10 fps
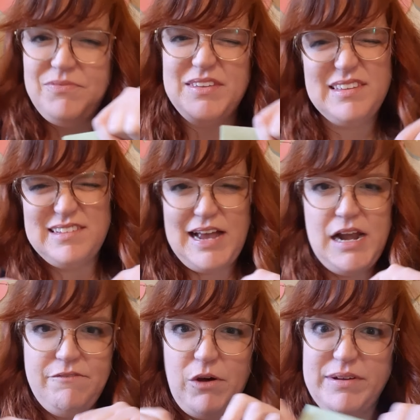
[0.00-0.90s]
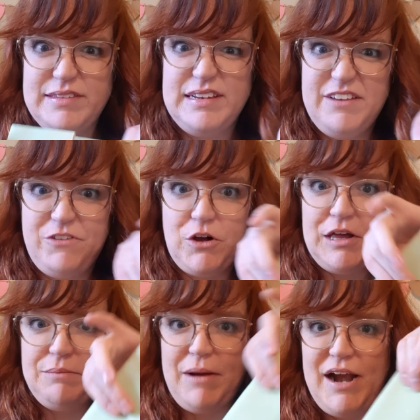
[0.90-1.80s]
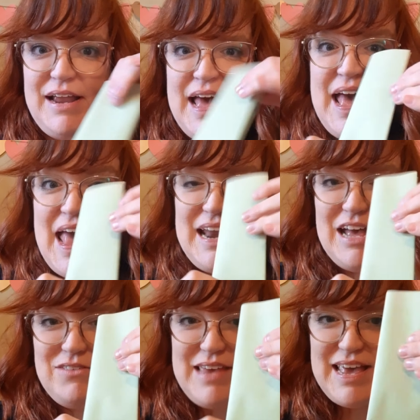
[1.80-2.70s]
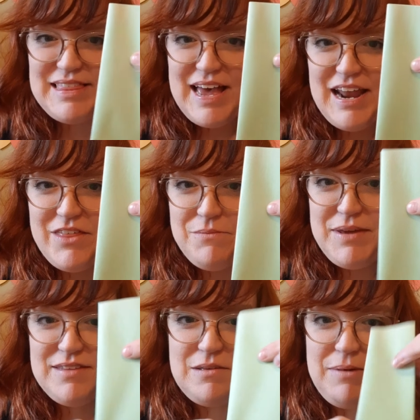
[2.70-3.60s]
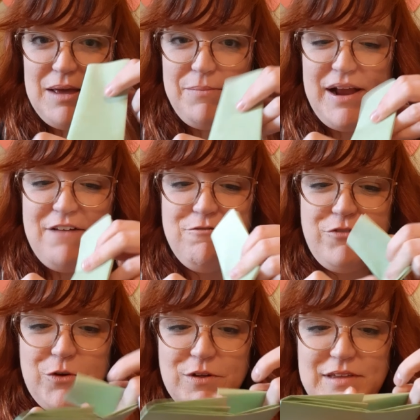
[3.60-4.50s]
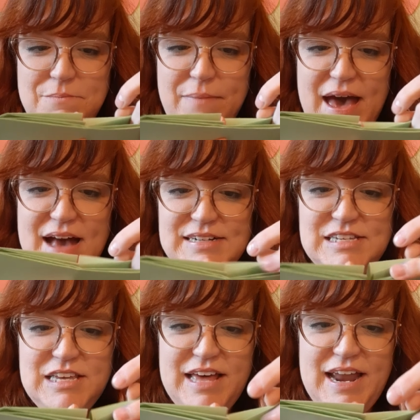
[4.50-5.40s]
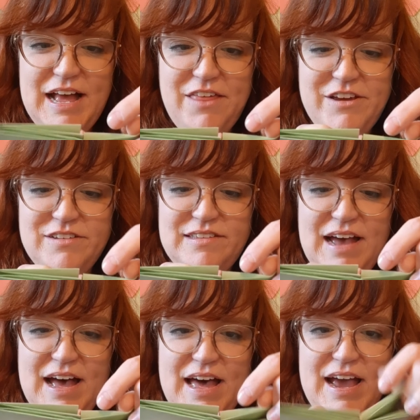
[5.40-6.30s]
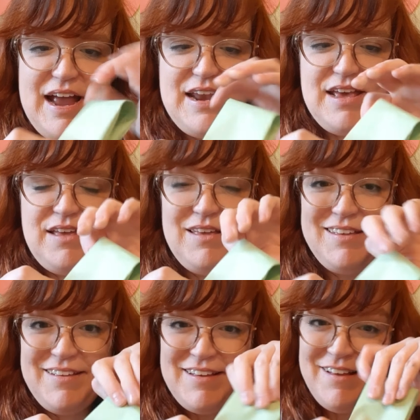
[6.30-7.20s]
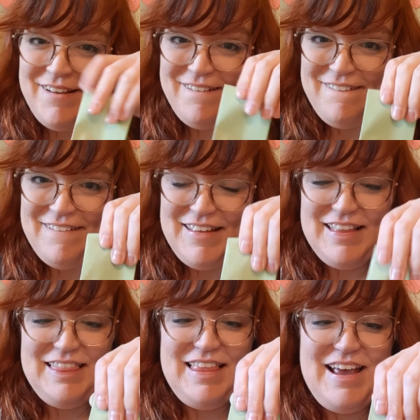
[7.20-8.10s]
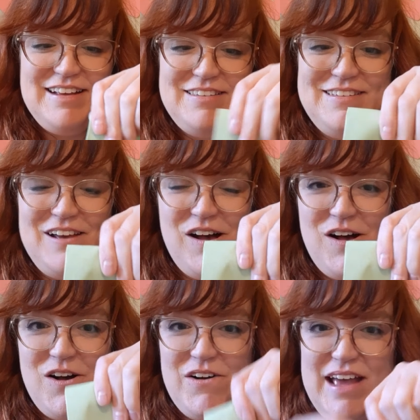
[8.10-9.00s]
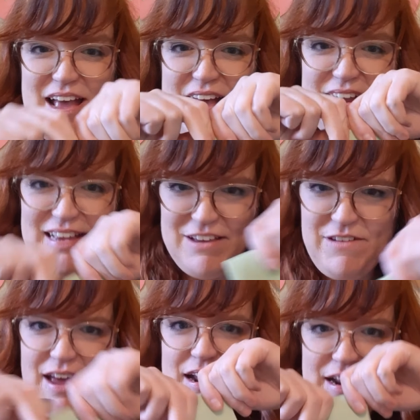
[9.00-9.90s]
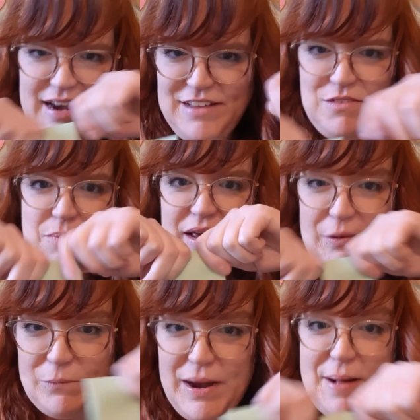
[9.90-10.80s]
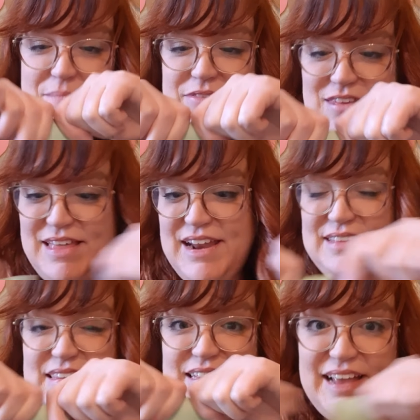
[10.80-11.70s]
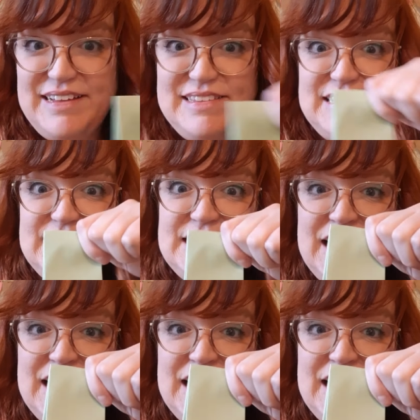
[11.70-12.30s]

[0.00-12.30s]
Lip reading: This is kind of always the difficult part. Now take that other piece of paper and fold it back to that other side like so, and give that a nice big rub so that it's nice and